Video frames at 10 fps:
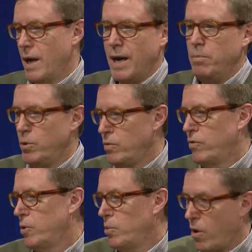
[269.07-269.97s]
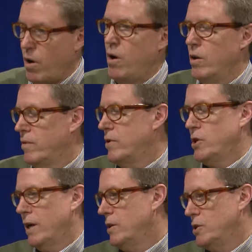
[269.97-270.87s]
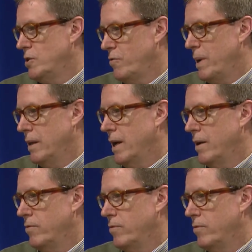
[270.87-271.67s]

I move through all of the challenges of my life.